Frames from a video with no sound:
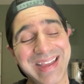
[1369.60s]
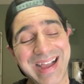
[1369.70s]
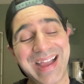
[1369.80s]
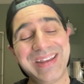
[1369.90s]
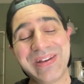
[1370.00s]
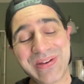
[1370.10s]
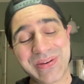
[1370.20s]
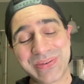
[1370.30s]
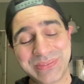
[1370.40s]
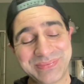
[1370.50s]
I
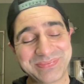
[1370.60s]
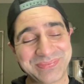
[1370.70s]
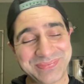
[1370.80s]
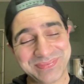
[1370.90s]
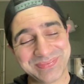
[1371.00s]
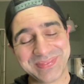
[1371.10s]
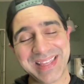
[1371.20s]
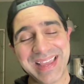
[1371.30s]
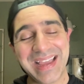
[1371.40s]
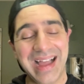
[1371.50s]
know
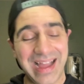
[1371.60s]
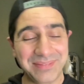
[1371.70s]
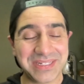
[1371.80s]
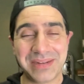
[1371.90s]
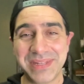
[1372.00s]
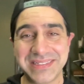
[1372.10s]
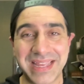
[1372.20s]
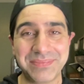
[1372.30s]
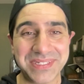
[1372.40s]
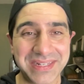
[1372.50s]
I'm going to be
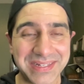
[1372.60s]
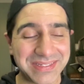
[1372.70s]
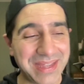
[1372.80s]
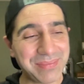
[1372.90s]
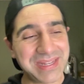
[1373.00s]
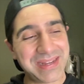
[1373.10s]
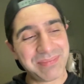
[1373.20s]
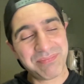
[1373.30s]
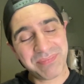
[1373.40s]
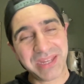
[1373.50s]
tempted because I'm going to
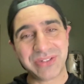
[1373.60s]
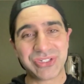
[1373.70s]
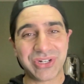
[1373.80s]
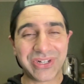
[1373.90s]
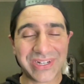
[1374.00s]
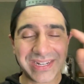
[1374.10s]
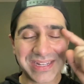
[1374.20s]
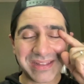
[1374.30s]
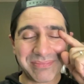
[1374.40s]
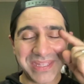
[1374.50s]
picture
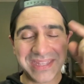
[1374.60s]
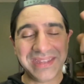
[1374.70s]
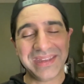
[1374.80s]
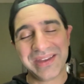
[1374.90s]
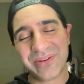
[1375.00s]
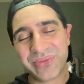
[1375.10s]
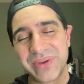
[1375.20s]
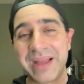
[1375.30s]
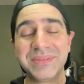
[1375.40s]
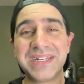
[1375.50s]
me.
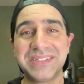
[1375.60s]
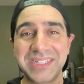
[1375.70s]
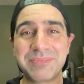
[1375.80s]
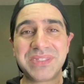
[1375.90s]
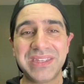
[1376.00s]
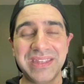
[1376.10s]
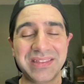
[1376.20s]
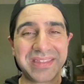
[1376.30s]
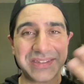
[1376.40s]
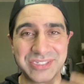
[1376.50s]
I'm going to skip
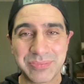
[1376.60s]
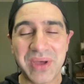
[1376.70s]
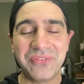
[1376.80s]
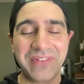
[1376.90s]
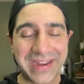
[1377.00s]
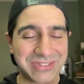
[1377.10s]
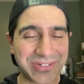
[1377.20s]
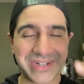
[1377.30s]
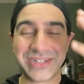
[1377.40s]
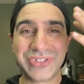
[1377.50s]
the smell
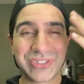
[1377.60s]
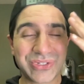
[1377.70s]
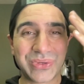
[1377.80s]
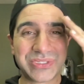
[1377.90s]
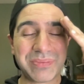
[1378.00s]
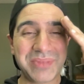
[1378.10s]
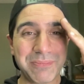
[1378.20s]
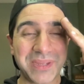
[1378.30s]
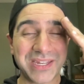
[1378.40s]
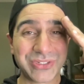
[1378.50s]
factor and just go to me
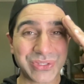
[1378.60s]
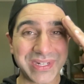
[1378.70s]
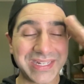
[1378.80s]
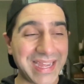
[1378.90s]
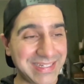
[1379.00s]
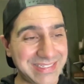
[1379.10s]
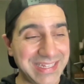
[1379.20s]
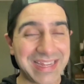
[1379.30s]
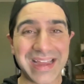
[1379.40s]
picturing. I see it.